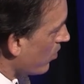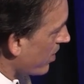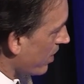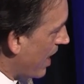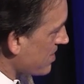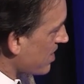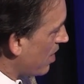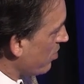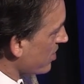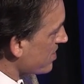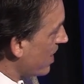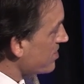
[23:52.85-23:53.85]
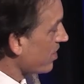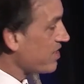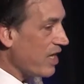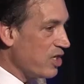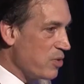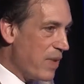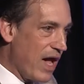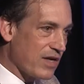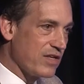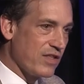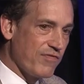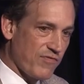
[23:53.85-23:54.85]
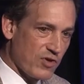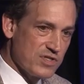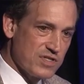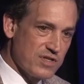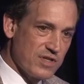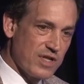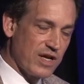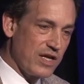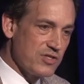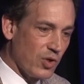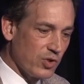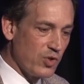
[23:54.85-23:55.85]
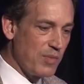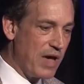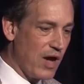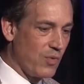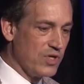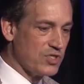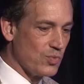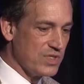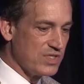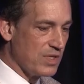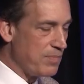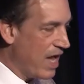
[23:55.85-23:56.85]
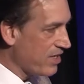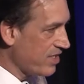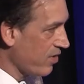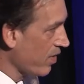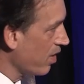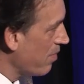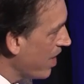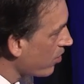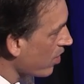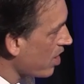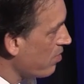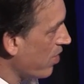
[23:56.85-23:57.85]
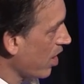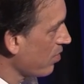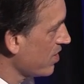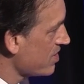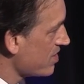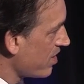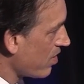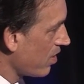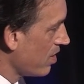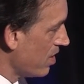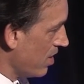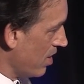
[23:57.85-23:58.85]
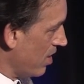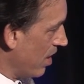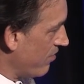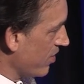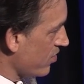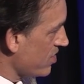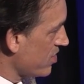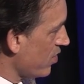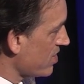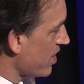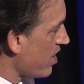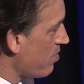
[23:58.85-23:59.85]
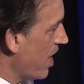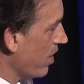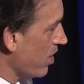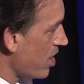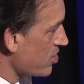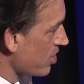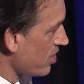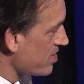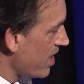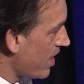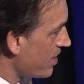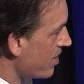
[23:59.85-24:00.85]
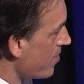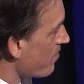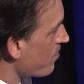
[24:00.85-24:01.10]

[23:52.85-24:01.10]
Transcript: with the last couple of slides, I'll take you back to the first thing I told you about, which was the bacterial microcompartments that are of interest to us on the biological side.